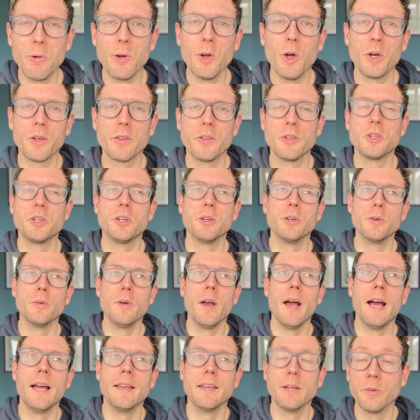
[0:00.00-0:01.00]
lock the shoe,
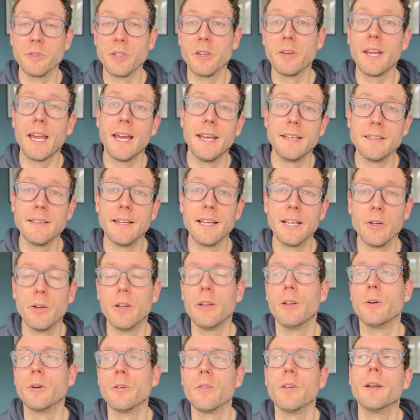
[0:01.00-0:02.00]
and it was okay today on a
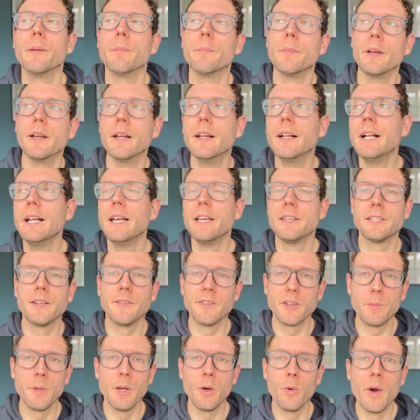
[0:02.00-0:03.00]
long run. But
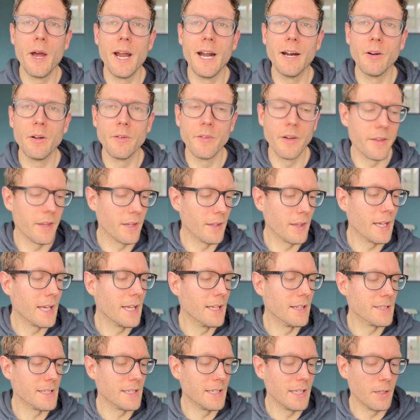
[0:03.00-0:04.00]
something to be aware of. I think the
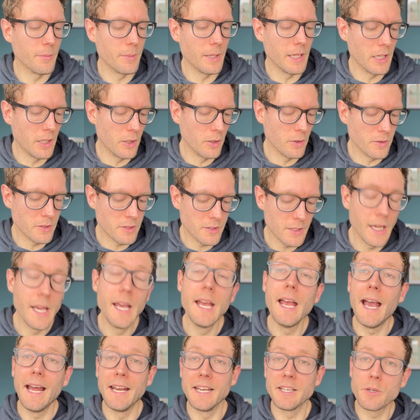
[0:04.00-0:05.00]
heel is a little bit loose,
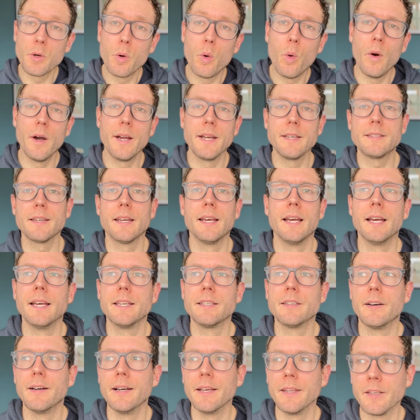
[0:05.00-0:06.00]
and it's quite uh,
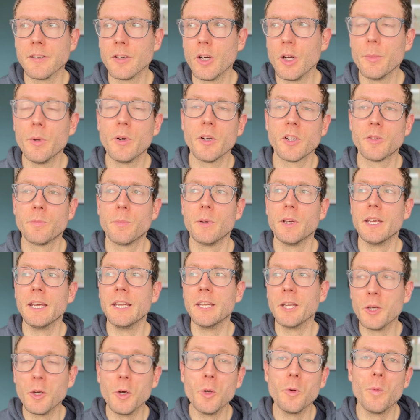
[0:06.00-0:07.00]
tight in the toe box, but in
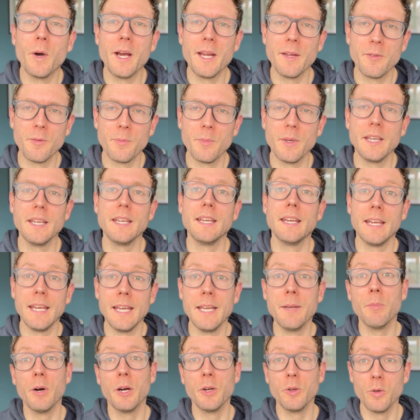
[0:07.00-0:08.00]
a good way for me
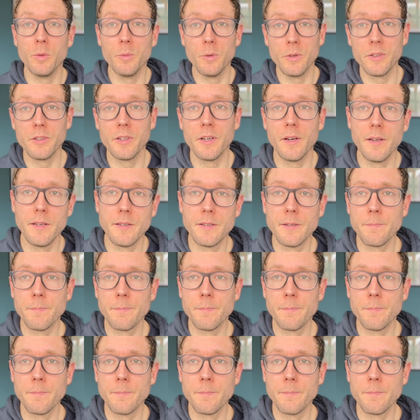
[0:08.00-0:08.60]
in my normal size.